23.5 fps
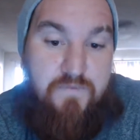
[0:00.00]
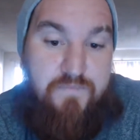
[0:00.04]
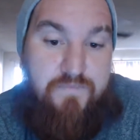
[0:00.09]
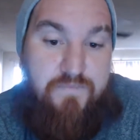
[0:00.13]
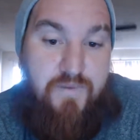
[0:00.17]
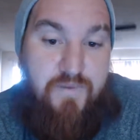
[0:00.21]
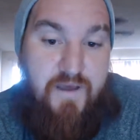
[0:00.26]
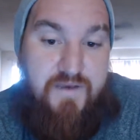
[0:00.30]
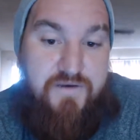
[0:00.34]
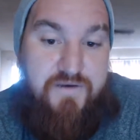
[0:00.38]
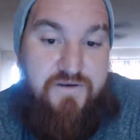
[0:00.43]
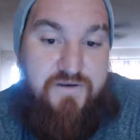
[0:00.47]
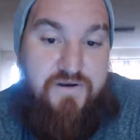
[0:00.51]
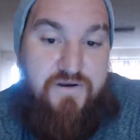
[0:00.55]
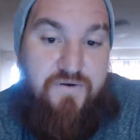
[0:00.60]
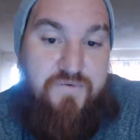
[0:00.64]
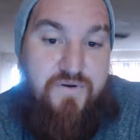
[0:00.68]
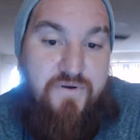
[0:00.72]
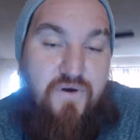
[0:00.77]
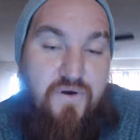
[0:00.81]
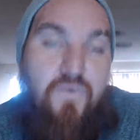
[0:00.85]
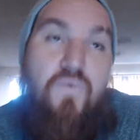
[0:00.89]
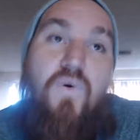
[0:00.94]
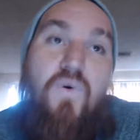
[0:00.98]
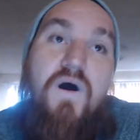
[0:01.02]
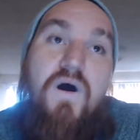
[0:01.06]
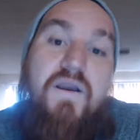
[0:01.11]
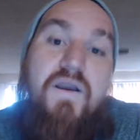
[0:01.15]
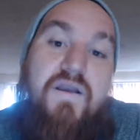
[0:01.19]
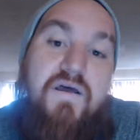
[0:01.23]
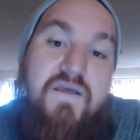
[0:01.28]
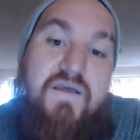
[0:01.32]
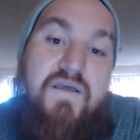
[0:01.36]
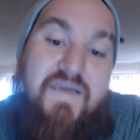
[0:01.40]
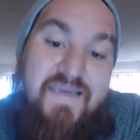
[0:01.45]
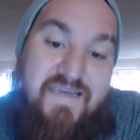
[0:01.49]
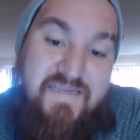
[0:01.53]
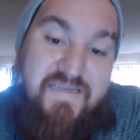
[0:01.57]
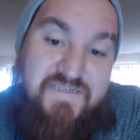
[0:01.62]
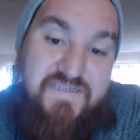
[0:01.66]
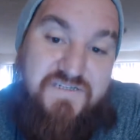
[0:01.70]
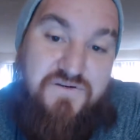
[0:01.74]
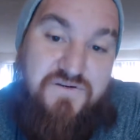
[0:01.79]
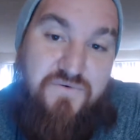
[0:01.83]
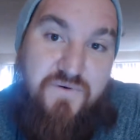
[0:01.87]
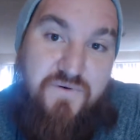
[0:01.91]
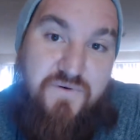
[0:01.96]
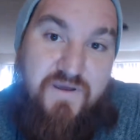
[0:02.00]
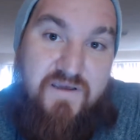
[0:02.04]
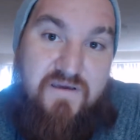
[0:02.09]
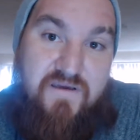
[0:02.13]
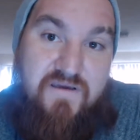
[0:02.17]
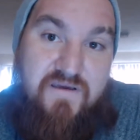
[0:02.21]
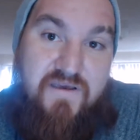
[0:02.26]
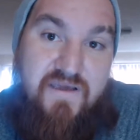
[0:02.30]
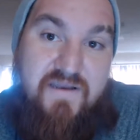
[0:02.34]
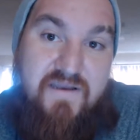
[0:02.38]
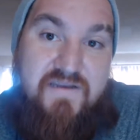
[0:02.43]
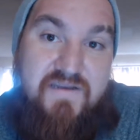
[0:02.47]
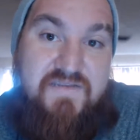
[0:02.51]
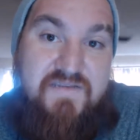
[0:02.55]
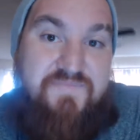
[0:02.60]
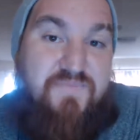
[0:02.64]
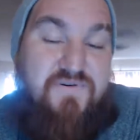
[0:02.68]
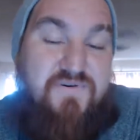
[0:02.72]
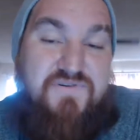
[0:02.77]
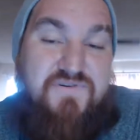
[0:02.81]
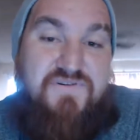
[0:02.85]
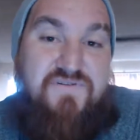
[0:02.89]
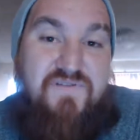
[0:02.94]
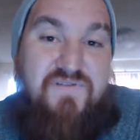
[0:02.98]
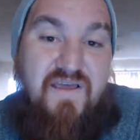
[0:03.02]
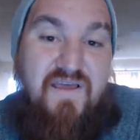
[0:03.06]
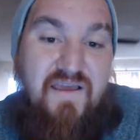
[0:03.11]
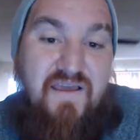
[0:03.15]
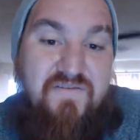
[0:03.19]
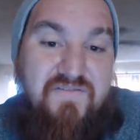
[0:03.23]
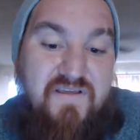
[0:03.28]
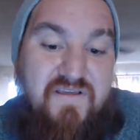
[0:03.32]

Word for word: But you don't know what he's doing in his personal life.